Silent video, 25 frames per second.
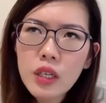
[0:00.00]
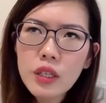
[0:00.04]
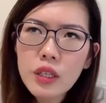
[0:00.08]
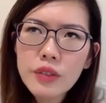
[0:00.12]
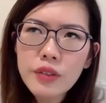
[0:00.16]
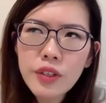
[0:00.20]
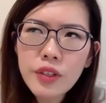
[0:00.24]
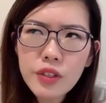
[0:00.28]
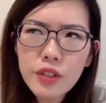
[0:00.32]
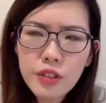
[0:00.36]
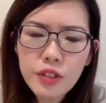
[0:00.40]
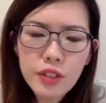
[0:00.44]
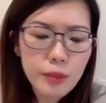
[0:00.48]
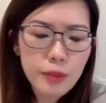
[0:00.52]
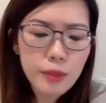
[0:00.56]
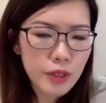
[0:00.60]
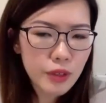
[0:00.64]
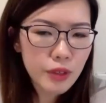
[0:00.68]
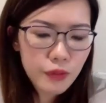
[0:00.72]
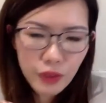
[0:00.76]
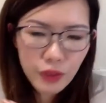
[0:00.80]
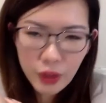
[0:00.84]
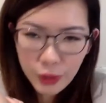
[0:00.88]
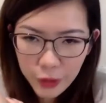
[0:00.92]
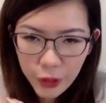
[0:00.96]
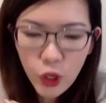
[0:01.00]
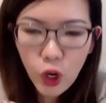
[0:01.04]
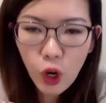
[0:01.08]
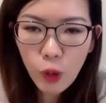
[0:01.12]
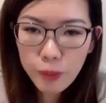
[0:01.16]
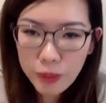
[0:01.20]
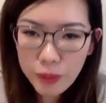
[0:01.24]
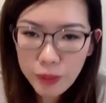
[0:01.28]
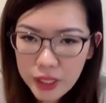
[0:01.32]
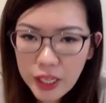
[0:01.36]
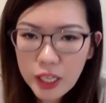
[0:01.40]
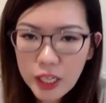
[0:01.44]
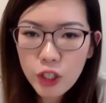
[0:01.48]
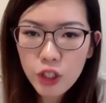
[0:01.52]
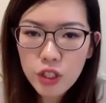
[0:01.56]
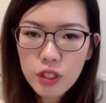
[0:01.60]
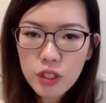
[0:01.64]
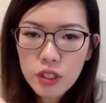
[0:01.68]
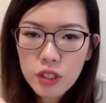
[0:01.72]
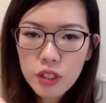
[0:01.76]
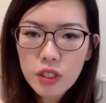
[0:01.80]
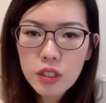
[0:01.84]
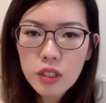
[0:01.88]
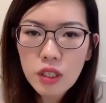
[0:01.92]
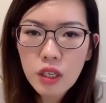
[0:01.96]
this is something very common
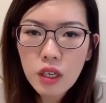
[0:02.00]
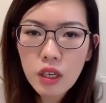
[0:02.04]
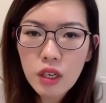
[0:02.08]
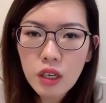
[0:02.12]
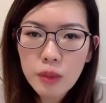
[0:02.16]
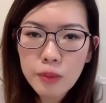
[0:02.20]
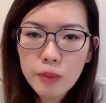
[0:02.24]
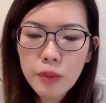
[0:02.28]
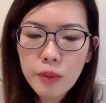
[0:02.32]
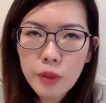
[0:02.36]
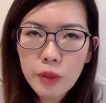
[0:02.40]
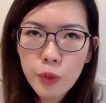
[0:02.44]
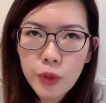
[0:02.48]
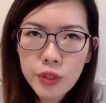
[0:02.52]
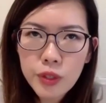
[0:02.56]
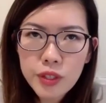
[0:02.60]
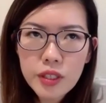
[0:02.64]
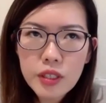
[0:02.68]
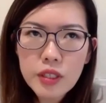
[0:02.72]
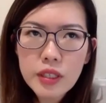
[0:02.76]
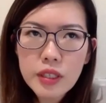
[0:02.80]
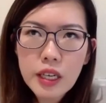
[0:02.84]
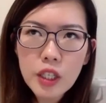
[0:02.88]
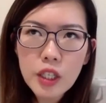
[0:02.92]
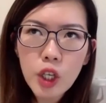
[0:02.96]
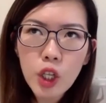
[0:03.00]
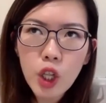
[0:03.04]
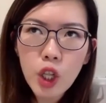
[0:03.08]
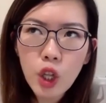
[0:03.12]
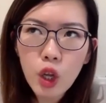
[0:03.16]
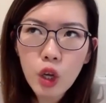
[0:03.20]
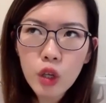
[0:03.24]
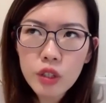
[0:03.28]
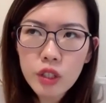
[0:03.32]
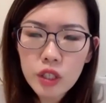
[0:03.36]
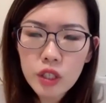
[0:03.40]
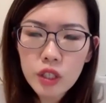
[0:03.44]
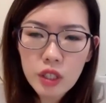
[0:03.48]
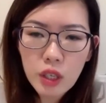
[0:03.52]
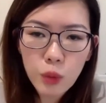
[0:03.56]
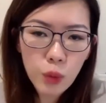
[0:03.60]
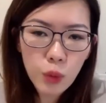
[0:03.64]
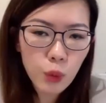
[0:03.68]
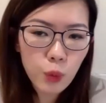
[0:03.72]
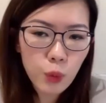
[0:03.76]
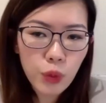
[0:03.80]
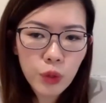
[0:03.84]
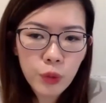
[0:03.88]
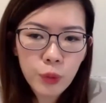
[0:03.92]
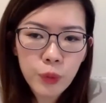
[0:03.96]
actually. See that a lot in our
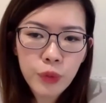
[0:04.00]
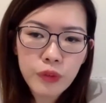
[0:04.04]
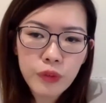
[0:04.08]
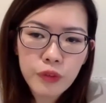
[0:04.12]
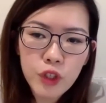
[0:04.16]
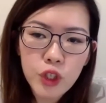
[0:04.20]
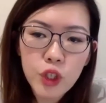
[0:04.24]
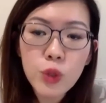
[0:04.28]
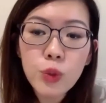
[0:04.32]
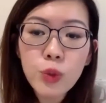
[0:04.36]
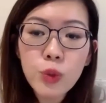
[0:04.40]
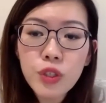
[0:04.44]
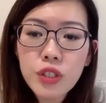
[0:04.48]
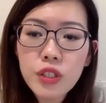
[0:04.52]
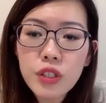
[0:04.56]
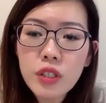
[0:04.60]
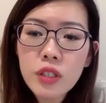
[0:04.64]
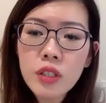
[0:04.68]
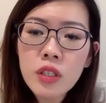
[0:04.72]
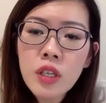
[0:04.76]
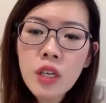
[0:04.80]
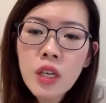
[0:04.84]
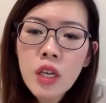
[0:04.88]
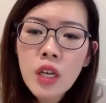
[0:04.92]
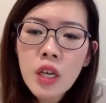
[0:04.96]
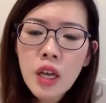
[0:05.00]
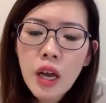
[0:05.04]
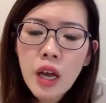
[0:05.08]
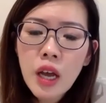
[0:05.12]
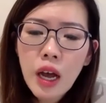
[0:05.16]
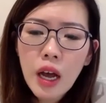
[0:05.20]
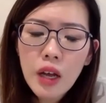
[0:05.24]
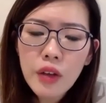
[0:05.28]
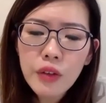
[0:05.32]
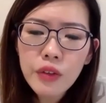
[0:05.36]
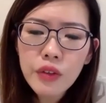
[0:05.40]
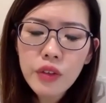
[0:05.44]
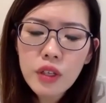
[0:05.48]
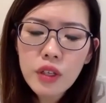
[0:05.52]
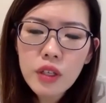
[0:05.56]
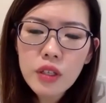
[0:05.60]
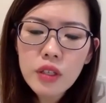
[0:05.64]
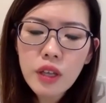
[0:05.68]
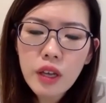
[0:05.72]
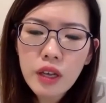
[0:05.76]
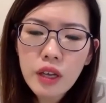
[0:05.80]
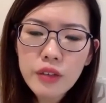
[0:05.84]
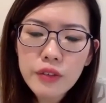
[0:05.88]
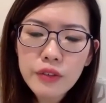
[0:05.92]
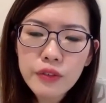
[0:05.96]
work with children. I think
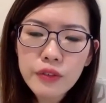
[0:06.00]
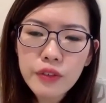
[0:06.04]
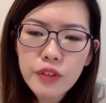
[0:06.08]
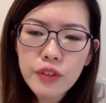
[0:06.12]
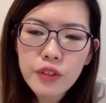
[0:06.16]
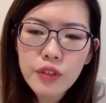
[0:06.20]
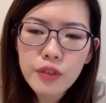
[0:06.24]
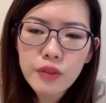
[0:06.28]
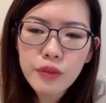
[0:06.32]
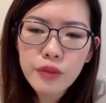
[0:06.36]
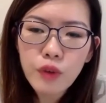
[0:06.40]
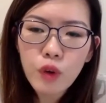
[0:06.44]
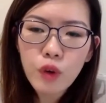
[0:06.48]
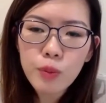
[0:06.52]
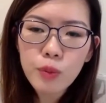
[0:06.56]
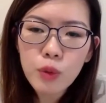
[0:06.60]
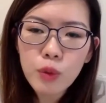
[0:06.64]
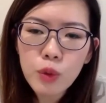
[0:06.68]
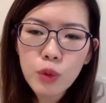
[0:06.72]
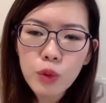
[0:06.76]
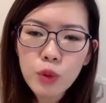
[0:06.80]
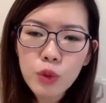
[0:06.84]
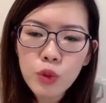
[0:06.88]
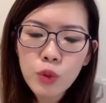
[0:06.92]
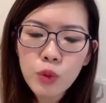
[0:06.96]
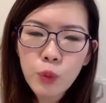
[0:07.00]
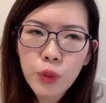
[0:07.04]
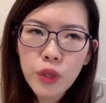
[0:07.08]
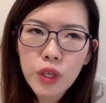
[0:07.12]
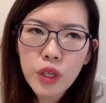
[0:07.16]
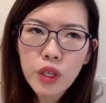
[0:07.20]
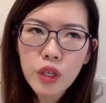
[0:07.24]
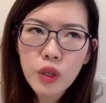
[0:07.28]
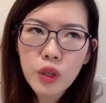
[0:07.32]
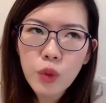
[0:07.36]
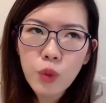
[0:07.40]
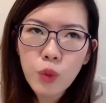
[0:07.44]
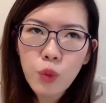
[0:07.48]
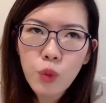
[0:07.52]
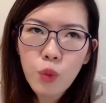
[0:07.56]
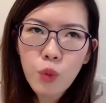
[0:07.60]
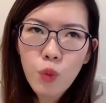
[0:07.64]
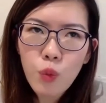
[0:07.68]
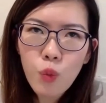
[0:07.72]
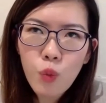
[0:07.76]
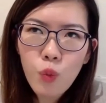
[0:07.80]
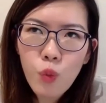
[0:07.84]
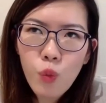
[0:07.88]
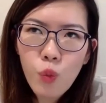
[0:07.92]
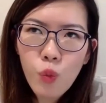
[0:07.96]
that first and foremost, we
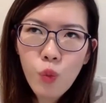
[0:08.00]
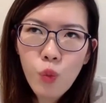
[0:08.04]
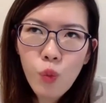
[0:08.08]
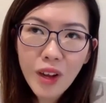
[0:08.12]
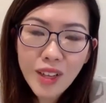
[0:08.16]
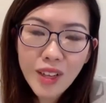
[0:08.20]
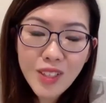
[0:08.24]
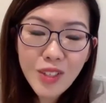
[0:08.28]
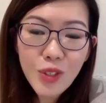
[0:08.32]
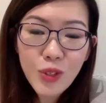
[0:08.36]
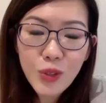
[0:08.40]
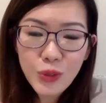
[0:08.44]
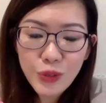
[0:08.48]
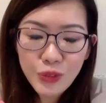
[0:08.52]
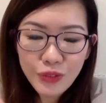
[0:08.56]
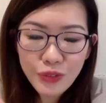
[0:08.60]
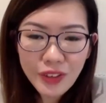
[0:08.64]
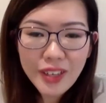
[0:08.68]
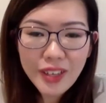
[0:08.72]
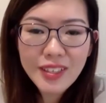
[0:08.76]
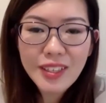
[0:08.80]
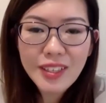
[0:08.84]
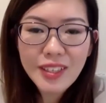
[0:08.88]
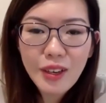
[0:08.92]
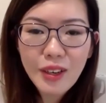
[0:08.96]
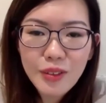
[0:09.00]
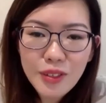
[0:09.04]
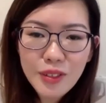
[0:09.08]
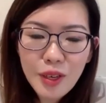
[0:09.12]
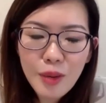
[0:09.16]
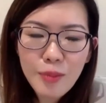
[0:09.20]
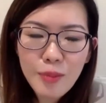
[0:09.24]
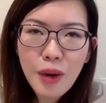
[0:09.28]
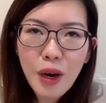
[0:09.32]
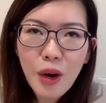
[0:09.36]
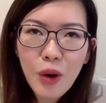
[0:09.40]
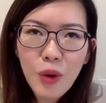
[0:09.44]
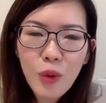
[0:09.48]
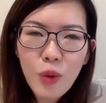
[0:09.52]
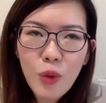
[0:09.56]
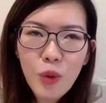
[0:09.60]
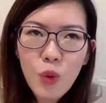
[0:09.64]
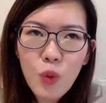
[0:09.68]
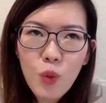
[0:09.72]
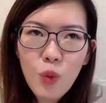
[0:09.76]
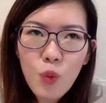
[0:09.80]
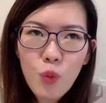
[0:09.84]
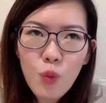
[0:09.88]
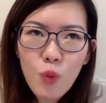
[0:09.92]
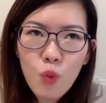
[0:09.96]
want to find out about
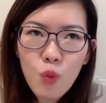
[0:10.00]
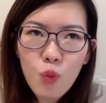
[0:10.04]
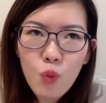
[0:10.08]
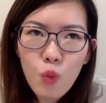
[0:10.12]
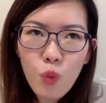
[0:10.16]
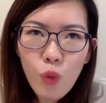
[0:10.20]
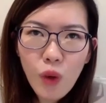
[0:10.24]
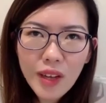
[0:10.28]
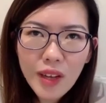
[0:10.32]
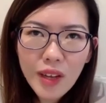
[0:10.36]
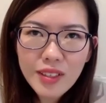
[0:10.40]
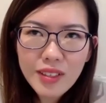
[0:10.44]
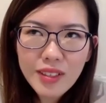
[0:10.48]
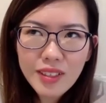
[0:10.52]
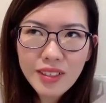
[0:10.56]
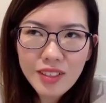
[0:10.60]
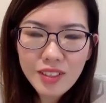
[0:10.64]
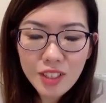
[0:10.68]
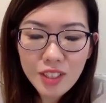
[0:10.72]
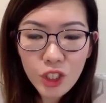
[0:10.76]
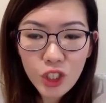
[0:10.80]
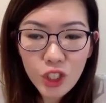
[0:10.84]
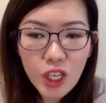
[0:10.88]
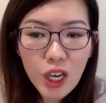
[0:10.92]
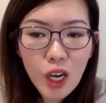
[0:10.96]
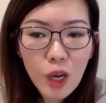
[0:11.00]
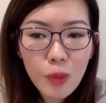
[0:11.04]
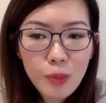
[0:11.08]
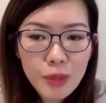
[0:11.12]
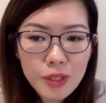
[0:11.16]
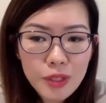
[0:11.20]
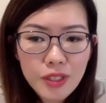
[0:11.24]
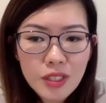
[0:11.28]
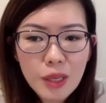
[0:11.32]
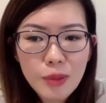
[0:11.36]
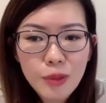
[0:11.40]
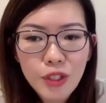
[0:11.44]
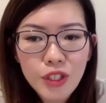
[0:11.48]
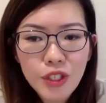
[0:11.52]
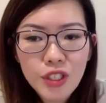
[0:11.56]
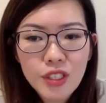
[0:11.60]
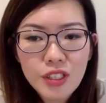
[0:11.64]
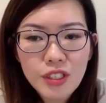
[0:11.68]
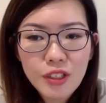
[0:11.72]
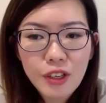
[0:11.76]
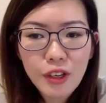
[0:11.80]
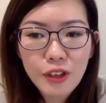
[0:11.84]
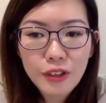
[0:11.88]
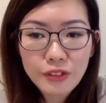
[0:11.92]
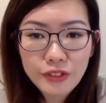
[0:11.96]
what is the child
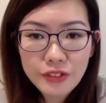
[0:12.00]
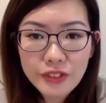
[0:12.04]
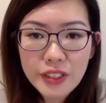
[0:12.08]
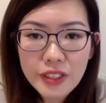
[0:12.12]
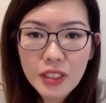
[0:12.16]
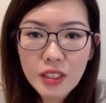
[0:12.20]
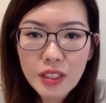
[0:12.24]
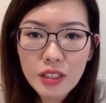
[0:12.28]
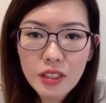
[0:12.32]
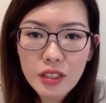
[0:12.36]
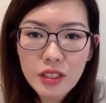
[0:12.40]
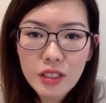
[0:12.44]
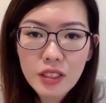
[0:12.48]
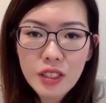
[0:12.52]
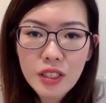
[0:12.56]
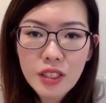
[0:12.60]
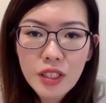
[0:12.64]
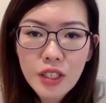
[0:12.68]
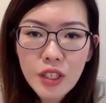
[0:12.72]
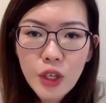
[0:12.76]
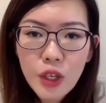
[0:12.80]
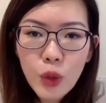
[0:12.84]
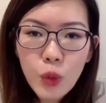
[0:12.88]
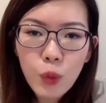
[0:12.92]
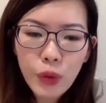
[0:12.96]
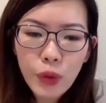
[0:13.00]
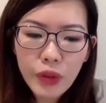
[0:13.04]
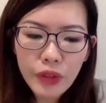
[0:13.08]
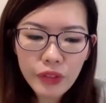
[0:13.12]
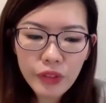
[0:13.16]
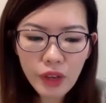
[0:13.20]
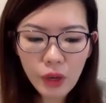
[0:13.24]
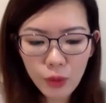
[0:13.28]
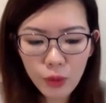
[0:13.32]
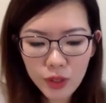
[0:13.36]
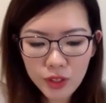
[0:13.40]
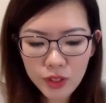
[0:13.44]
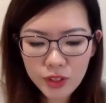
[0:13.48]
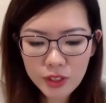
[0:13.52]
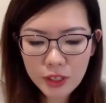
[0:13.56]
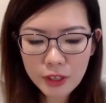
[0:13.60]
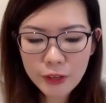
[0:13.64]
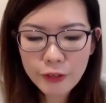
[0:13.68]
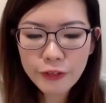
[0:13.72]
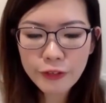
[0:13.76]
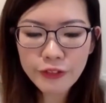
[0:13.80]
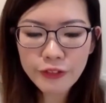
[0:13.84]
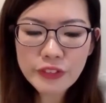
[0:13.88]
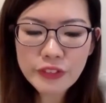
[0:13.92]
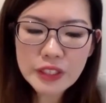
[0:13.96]
perception of failure. When there is a
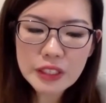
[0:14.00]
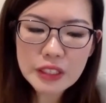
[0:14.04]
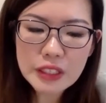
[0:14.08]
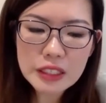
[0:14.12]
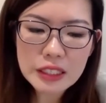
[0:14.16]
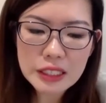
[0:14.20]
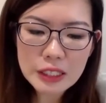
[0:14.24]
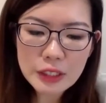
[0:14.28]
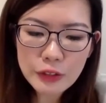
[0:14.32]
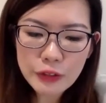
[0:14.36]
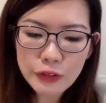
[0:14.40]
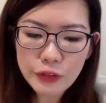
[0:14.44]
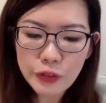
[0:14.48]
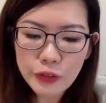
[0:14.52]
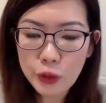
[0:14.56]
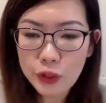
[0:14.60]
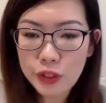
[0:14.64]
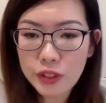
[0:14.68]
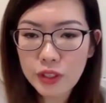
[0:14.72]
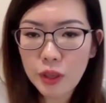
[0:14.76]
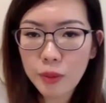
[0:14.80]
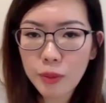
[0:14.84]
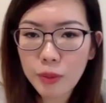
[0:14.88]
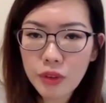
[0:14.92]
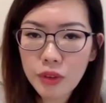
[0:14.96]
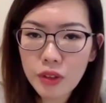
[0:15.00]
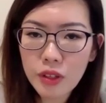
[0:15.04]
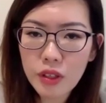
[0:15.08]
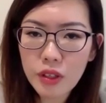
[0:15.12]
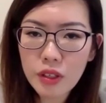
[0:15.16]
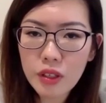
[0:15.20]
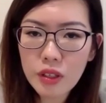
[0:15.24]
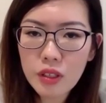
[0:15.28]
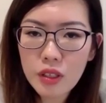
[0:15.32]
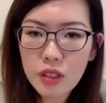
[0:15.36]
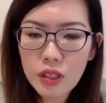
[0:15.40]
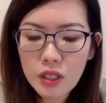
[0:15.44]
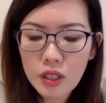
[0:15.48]
fear for something,